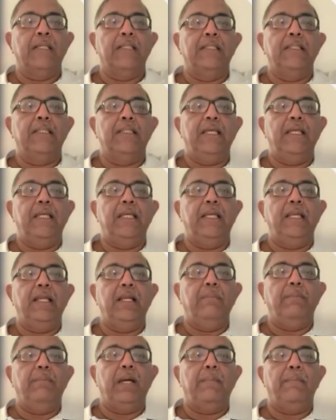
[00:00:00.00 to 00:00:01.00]
The
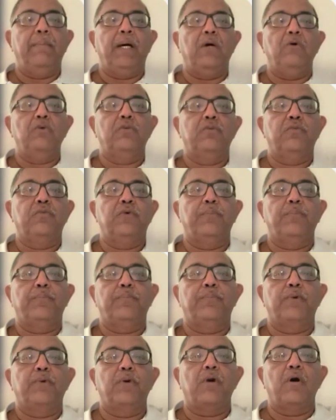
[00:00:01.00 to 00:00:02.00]
nil by mouth for
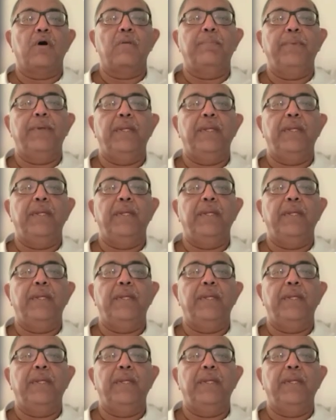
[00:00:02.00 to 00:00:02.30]
prolonged